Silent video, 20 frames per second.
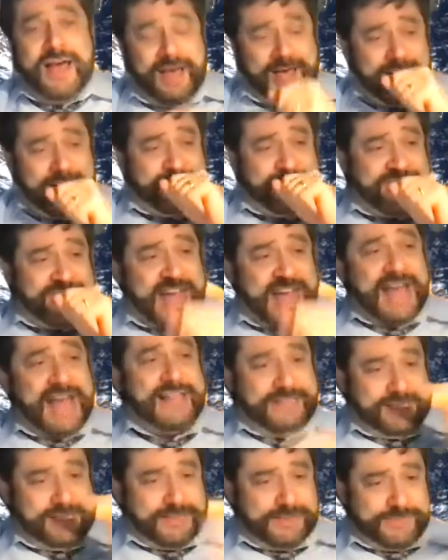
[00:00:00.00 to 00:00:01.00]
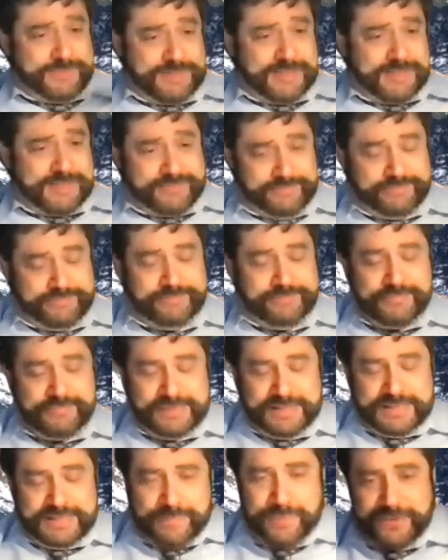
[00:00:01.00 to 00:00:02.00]
um, Valium and
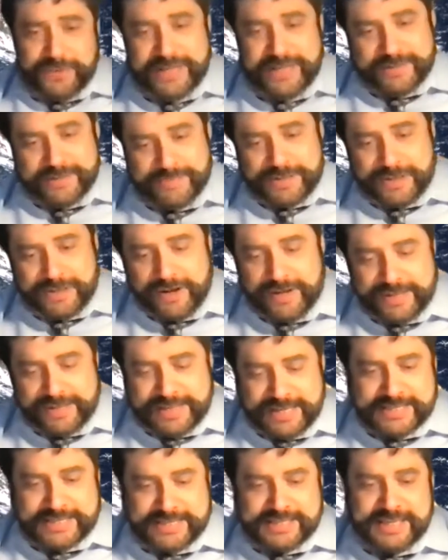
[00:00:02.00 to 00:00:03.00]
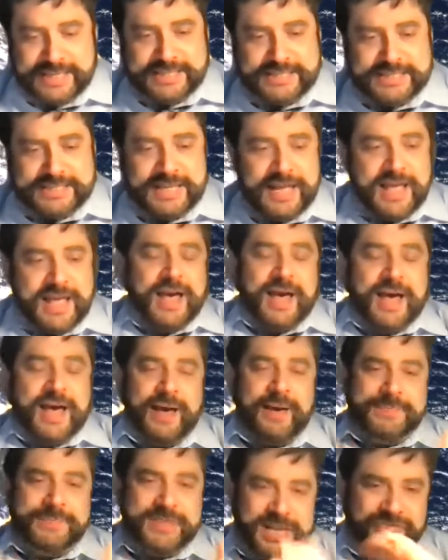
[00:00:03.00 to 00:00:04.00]
Librium and all of these things.
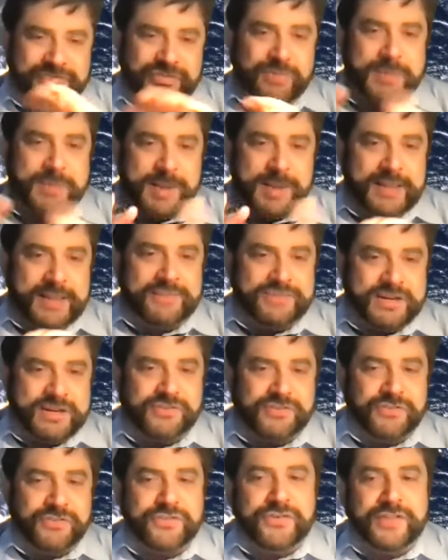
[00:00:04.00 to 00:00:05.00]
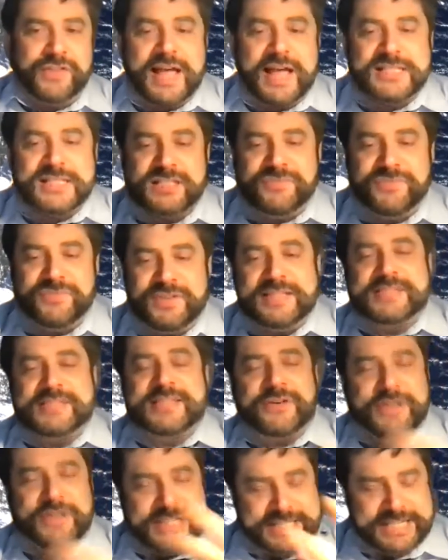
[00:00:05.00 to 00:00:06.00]
Um, different people have different philosophies.
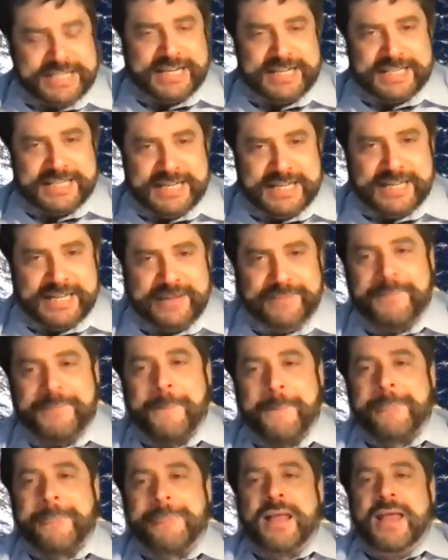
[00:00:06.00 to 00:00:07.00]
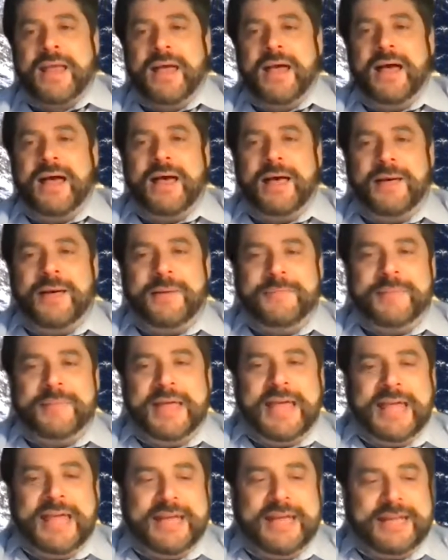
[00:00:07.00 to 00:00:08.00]
They're addicting, um,
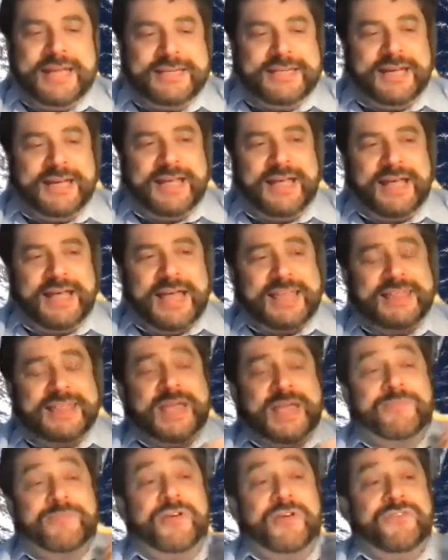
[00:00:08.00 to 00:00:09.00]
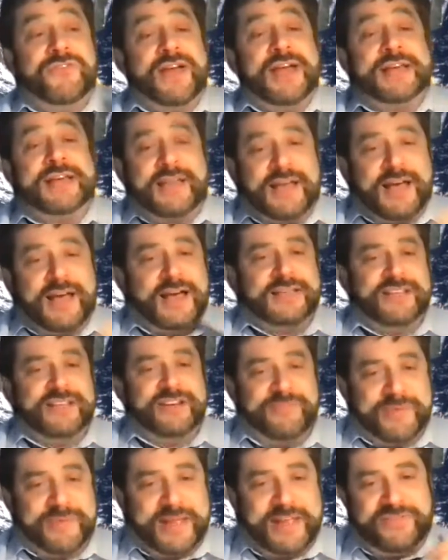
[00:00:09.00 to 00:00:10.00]
and uh, and they prevent
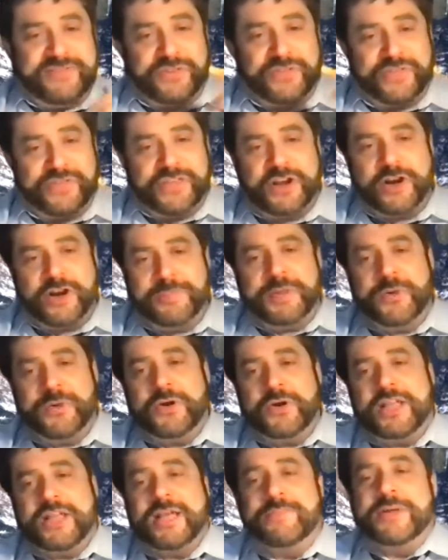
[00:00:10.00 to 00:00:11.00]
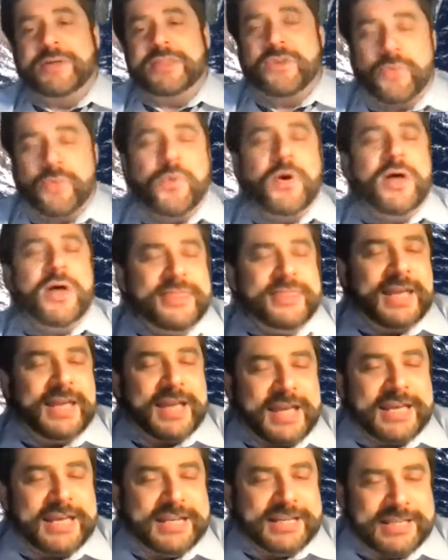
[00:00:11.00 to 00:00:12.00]
cognitive behavioral therapy working. But the one thing
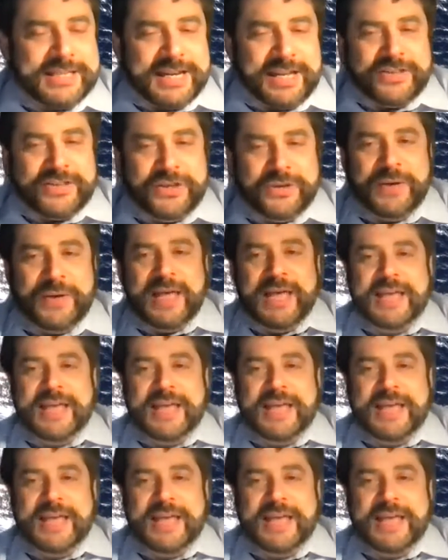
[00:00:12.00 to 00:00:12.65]
I can tell you